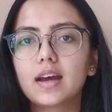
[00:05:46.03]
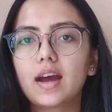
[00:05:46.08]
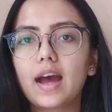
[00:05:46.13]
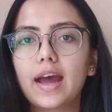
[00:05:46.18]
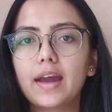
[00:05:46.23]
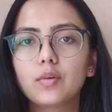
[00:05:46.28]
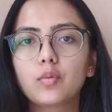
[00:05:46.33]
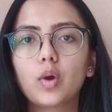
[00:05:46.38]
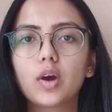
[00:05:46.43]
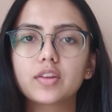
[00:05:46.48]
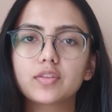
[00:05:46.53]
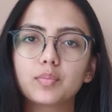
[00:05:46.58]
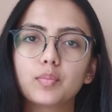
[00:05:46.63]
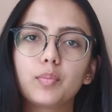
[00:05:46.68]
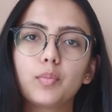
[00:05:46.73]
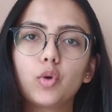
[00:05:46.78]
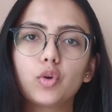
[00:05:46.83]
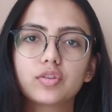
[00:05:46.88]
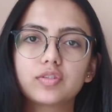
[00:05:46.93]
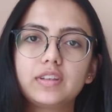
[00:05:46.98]
I was
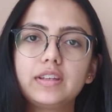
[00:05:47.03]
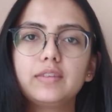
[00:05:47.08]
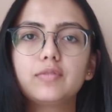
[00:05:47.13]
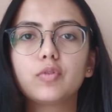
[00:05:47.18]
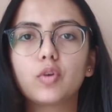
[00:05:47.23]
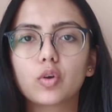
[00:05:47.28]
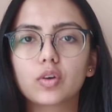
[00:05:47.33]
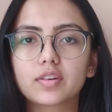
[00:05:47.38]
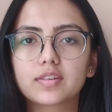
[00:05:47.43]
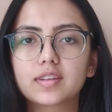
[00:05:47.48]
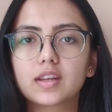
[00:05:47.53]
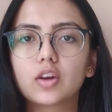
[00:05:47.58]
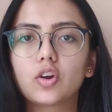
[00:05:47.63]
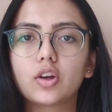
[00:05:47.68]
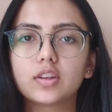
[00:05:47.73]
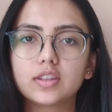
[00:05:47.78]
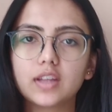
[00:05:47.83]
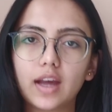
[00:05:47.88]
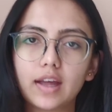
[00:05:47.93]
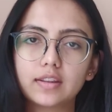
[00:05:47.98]
mostly focusing
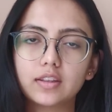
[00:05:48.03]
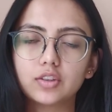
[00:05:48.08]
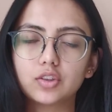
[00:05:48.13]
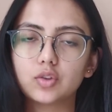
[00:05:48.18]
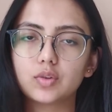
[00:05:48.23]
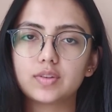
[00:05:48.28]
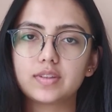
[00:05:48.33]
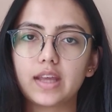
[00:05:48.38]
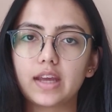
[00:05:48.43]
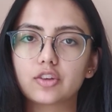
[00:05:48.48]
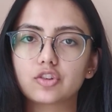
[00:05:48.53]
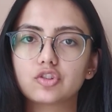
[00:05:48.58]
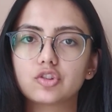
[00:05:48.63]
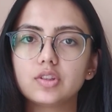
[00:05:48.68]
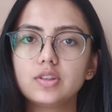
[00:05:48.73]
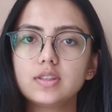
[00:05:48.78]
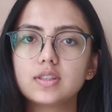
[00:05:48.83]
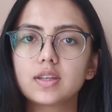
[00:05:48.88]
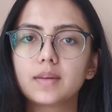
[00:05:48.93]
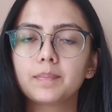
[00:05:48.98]
on the other two
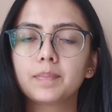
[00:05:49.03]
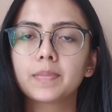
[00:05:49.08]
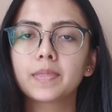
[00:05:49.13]
sections.